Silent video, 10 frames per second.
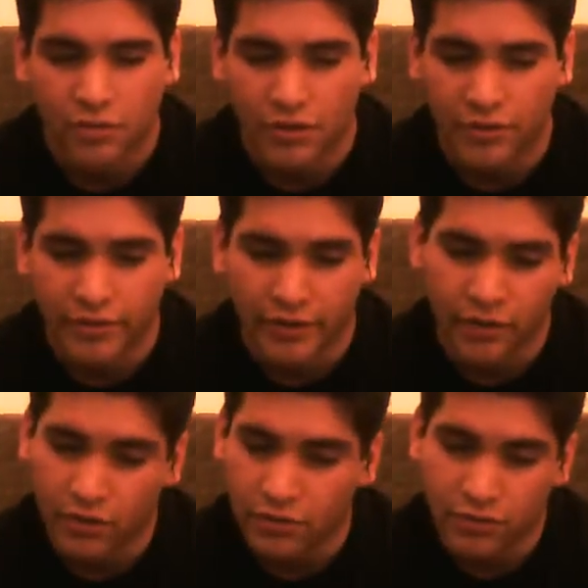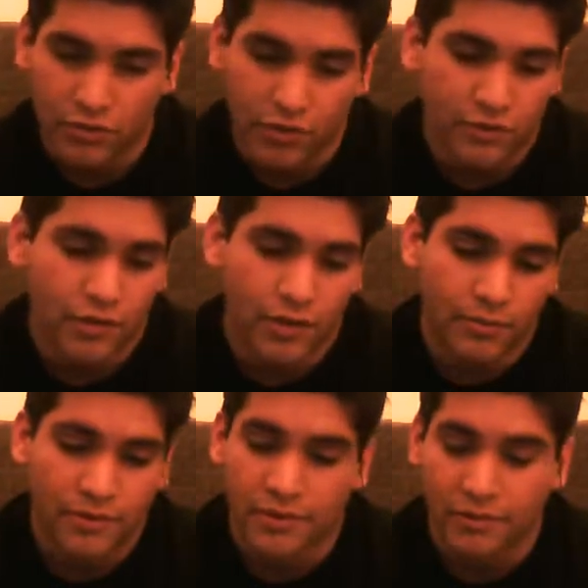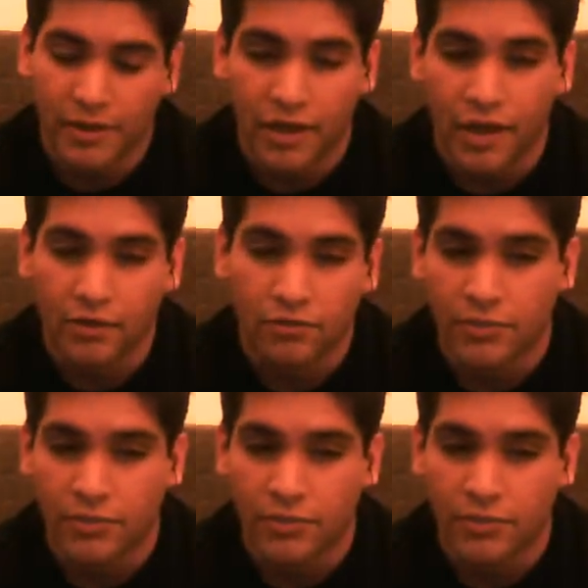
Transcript: I was like, oh no, that's with my eye.